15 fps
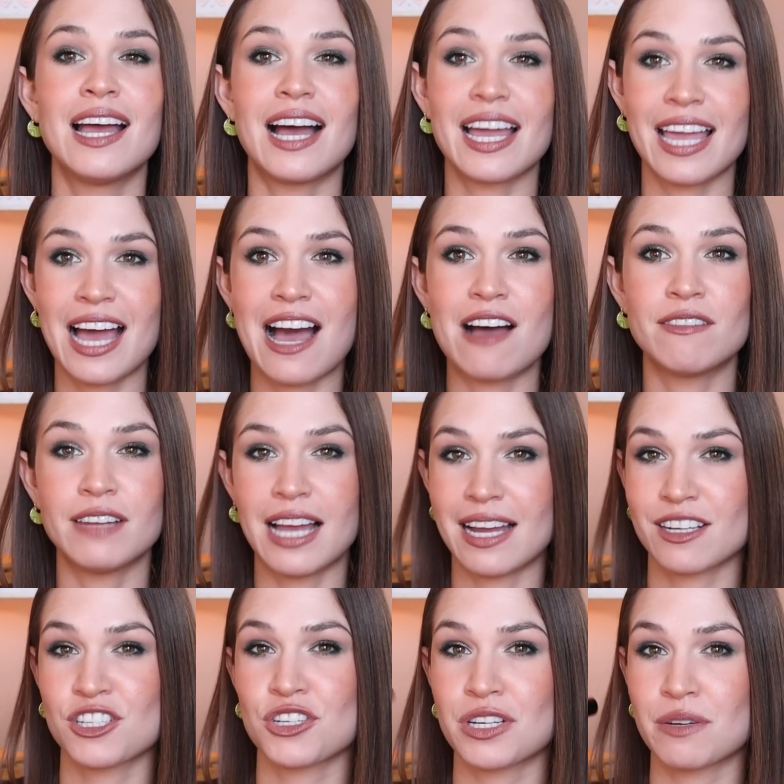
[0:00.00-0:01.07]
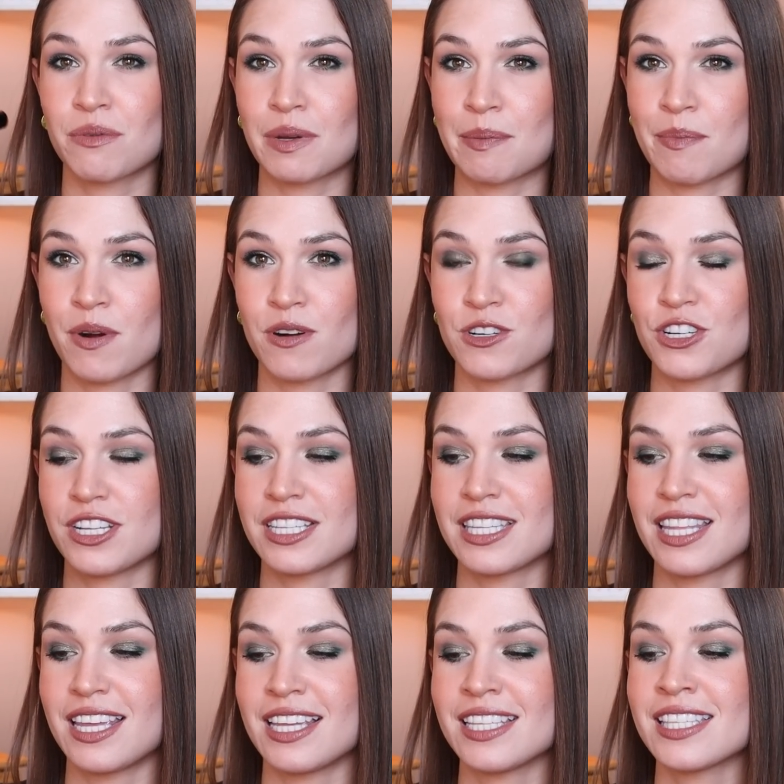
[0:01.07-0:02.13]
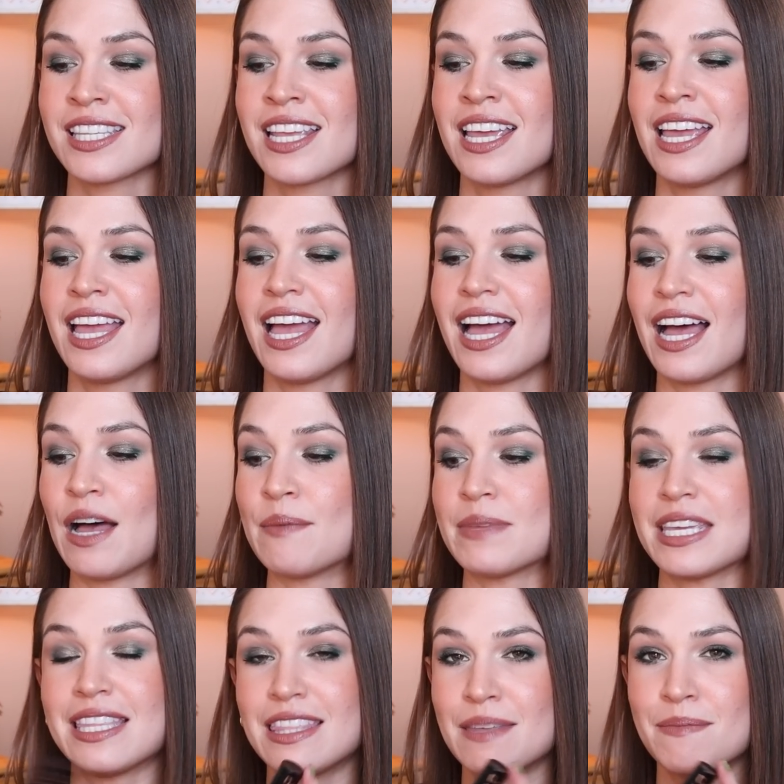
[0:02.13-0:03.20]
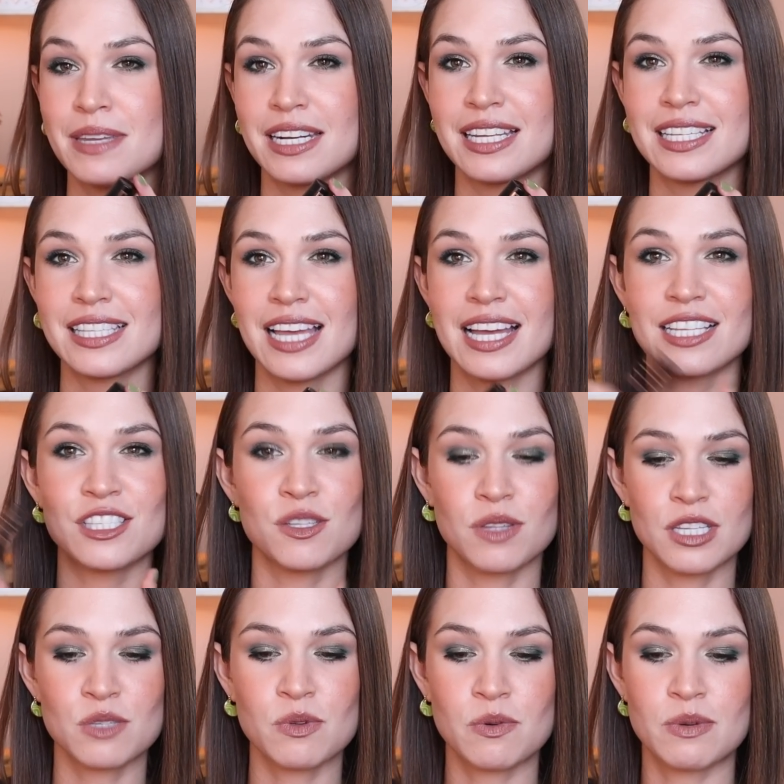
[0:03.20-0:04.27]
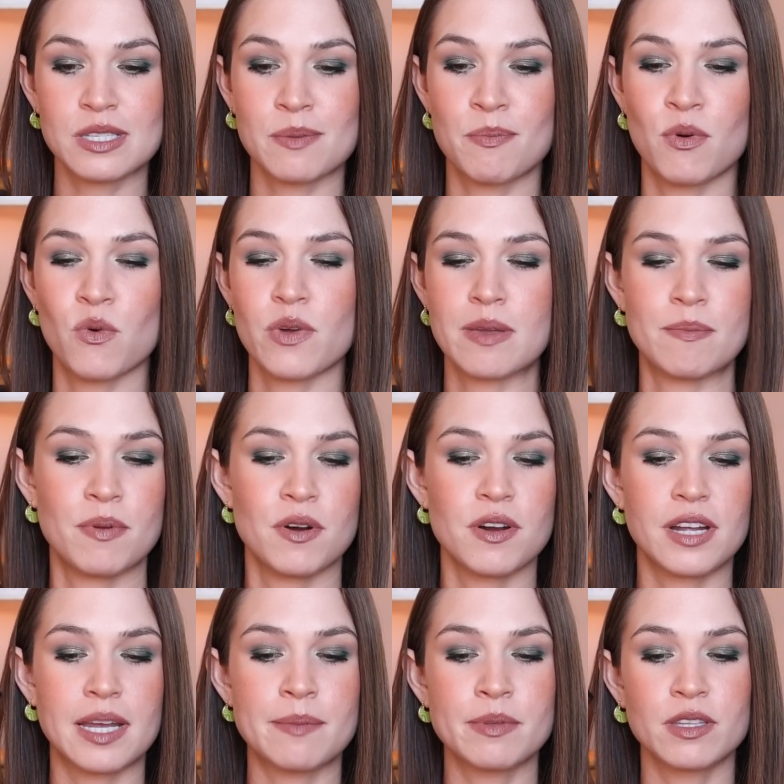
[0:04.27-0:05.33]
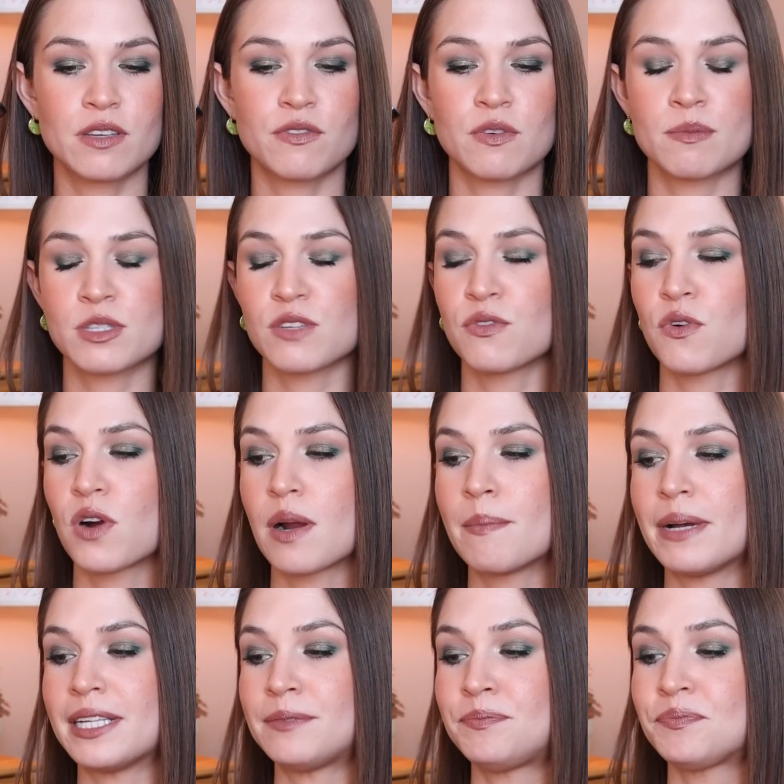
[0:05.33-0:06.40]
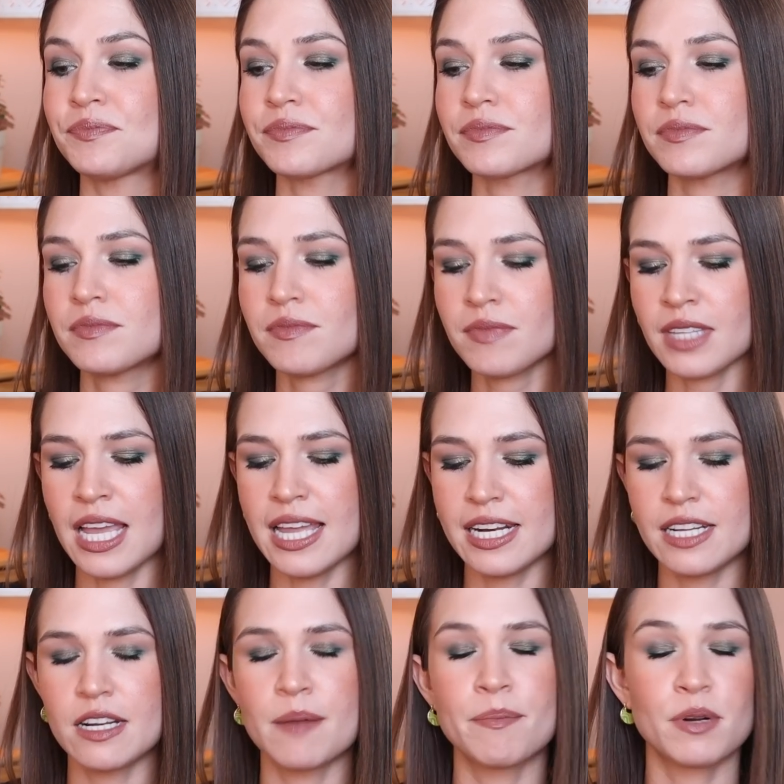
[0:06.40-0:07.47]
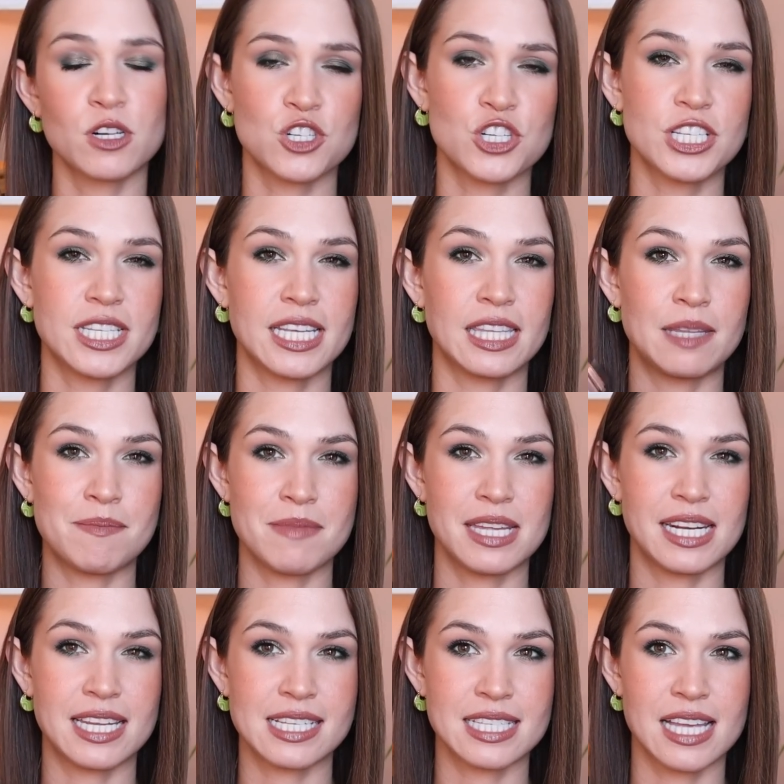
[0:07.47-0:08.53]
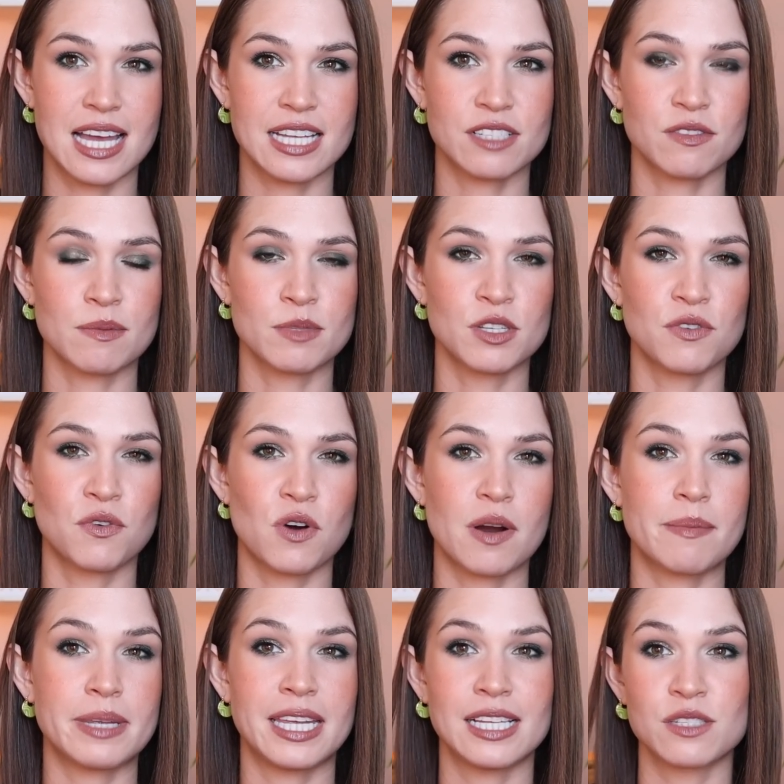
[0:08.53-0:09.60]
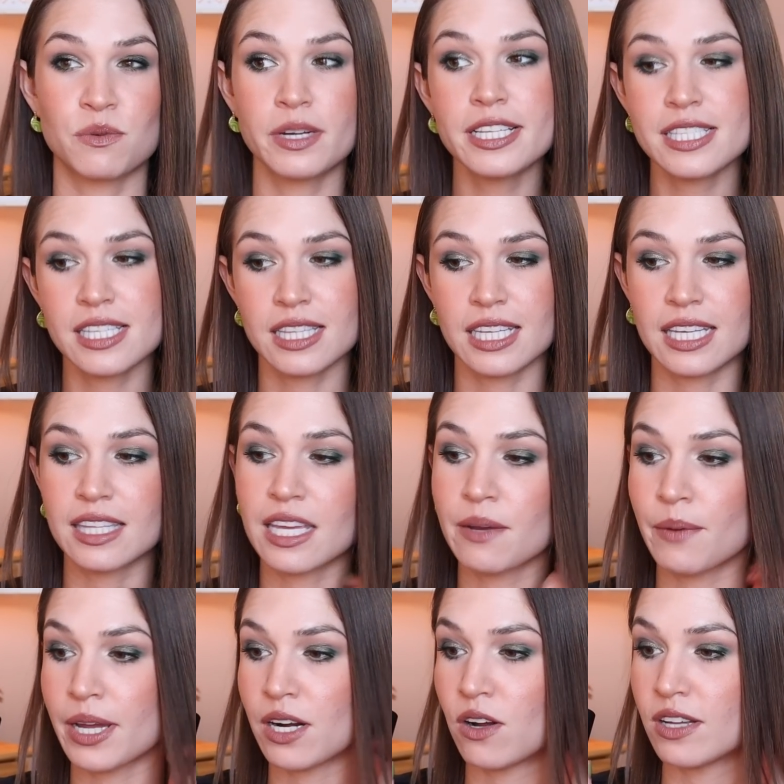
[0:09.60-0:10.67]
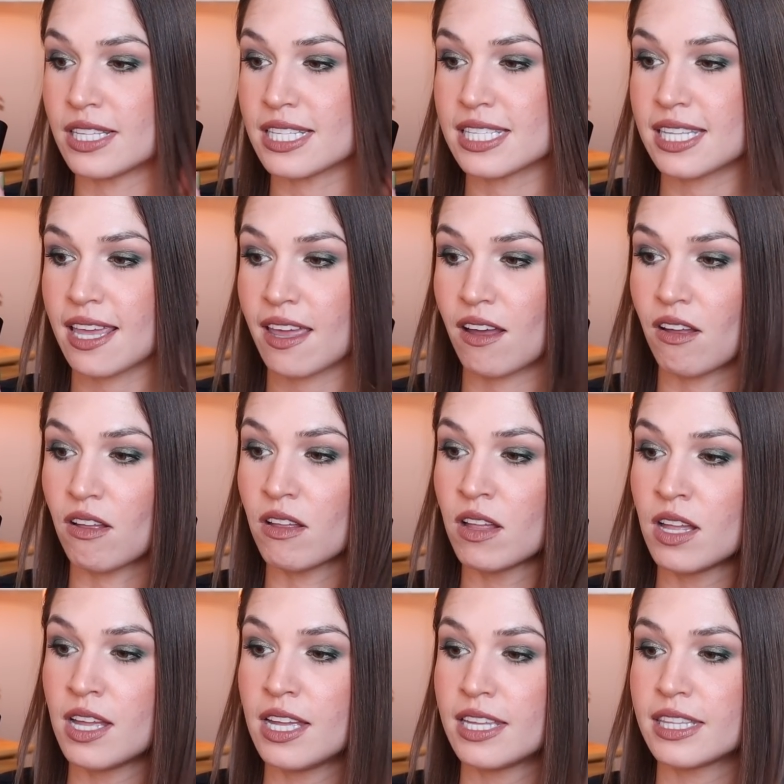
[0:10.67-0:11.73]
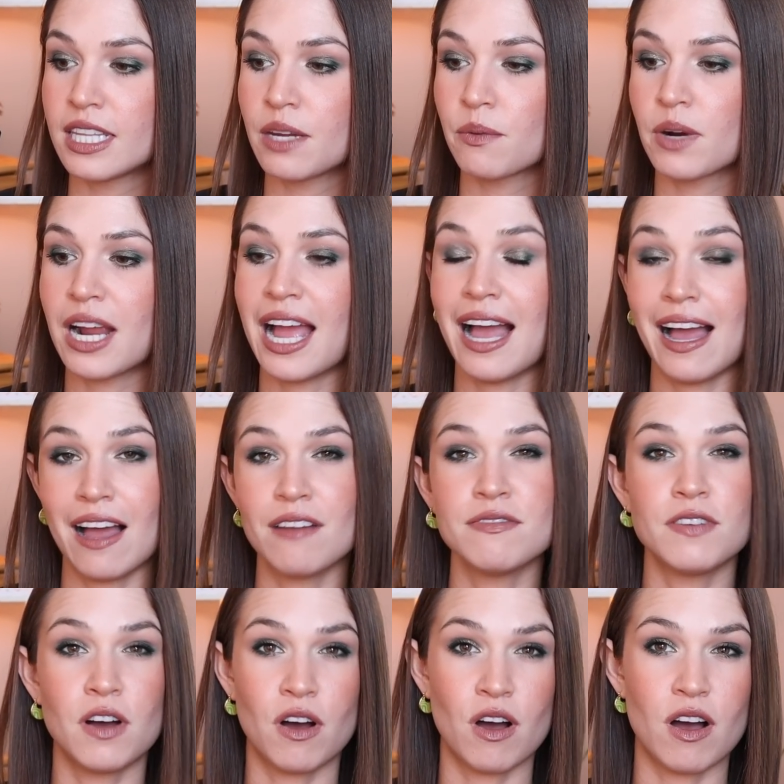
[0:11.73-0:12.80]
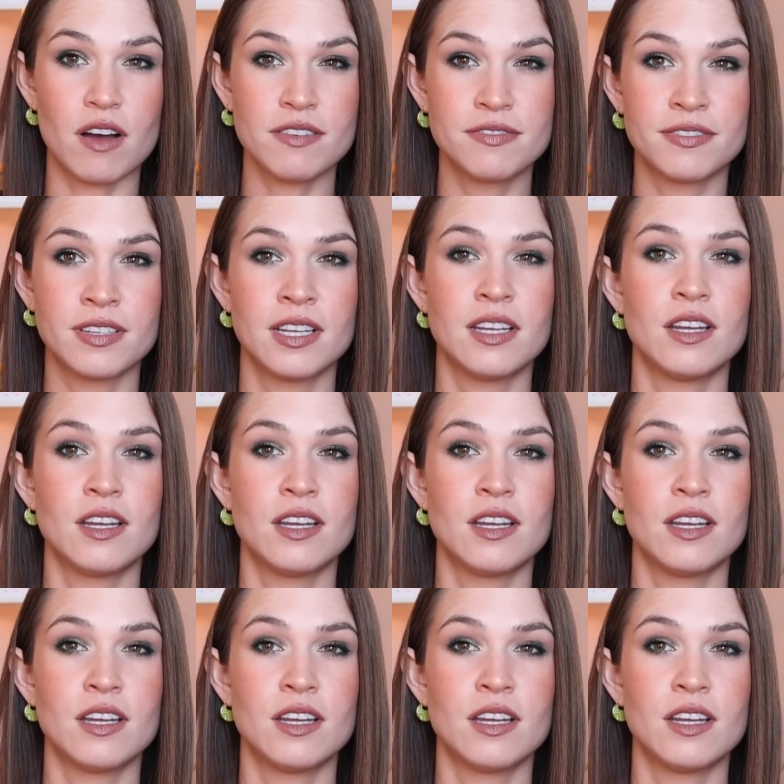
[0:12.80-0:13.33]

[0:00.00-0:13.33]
I have actually repurchased this um, in the mini size. So this one was a point perk, I believe, from Sephora, but I ended up purchasing the mini size from Sephora because recently they went on sale. They were half off